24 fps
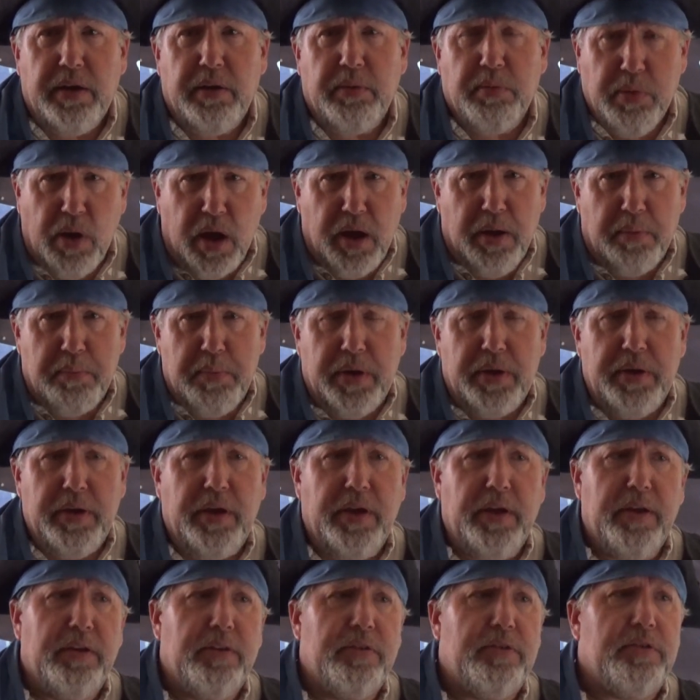rum
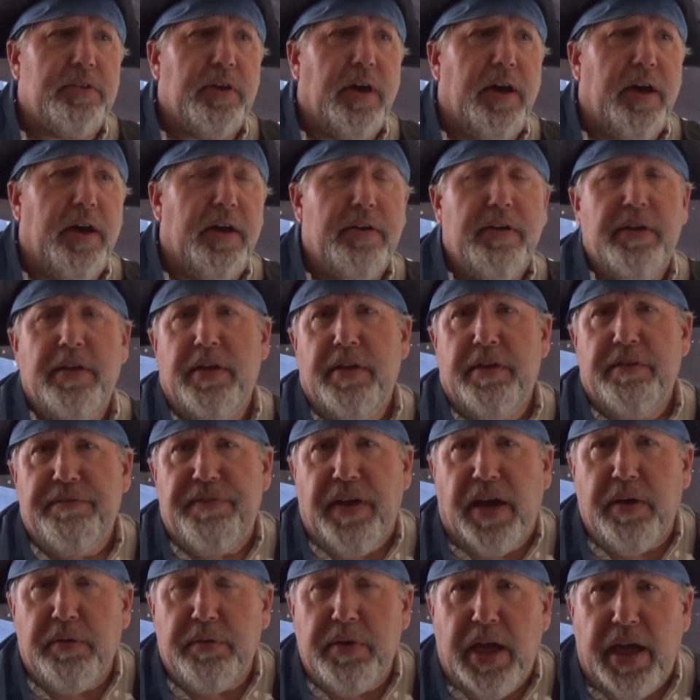is
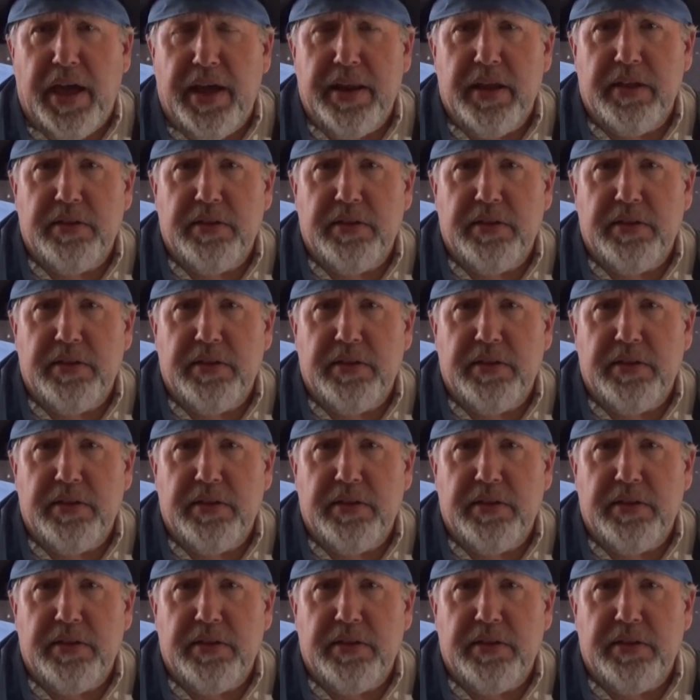found at